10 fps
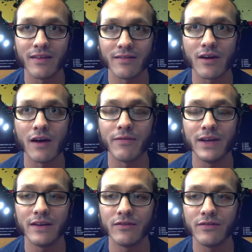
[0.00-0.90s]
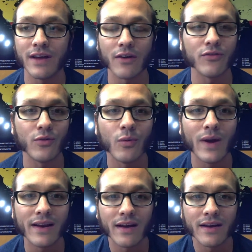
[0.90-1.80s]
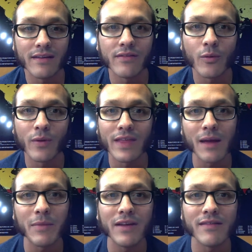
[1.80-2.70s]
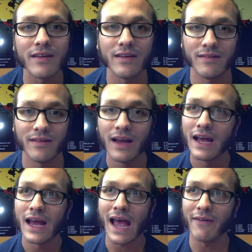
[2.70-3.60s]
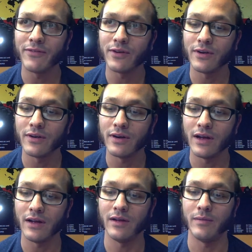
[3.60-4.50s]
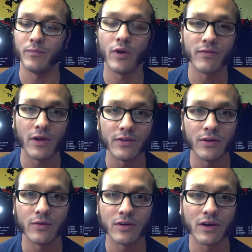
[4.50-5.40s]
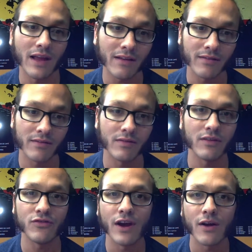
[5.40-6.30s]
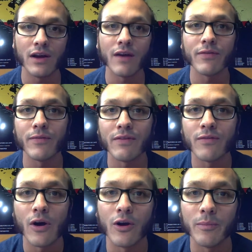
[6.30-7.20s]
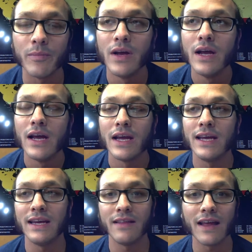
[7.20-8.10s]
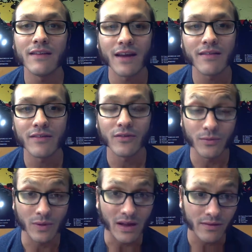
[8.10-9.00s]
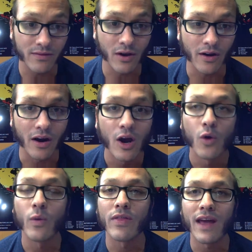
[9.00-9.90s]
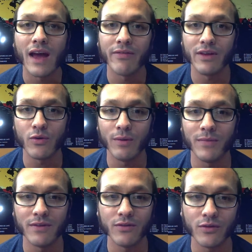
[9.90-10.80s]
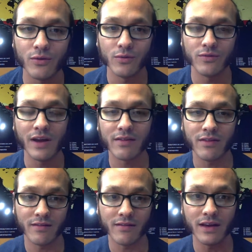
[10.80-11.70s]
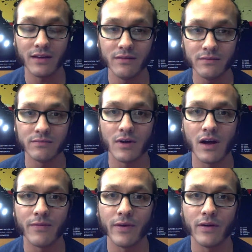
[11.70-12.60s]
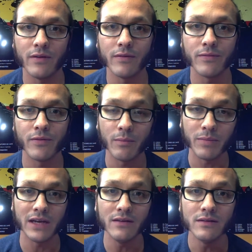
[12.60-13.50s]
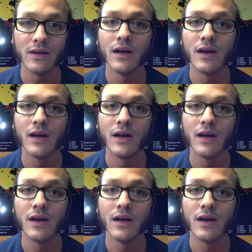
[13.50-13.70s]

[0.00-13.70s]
this coffee down to a white honey. So what that means is after Osvaldo collects the cherry off of his farm, he then takes it to Helsar, where they have the equipment to take the skin off of the bean,